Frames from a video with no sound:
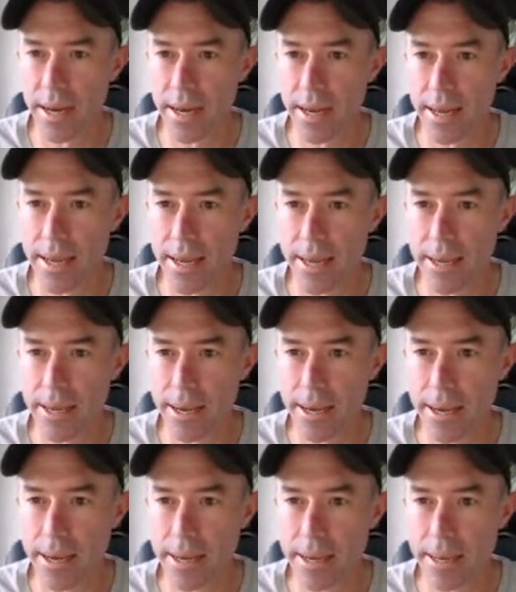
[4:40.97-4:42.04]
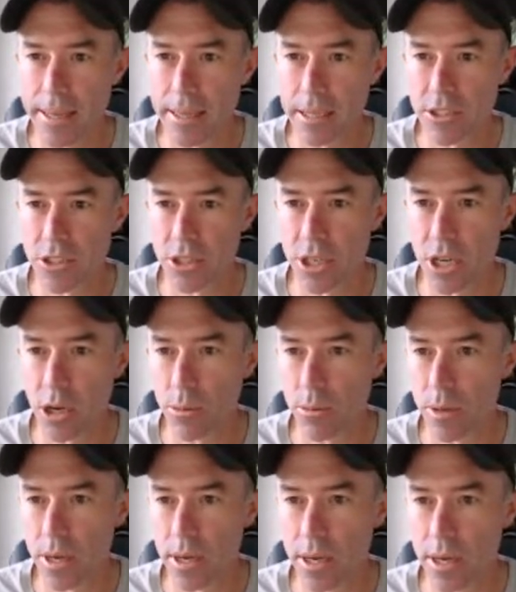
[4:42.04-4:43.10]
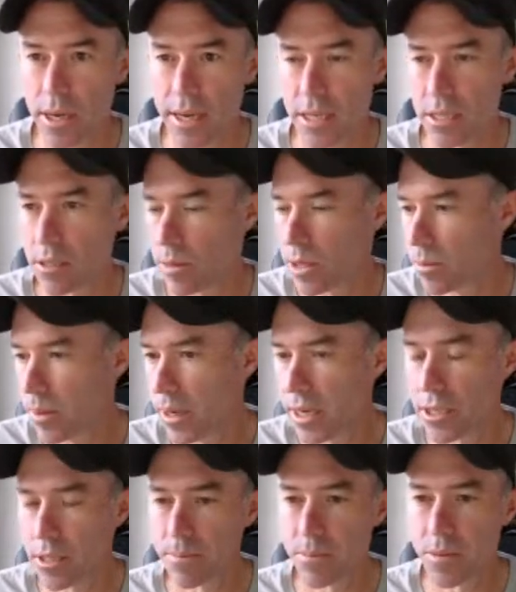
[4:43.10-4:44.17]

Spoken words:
let's just go customer specs.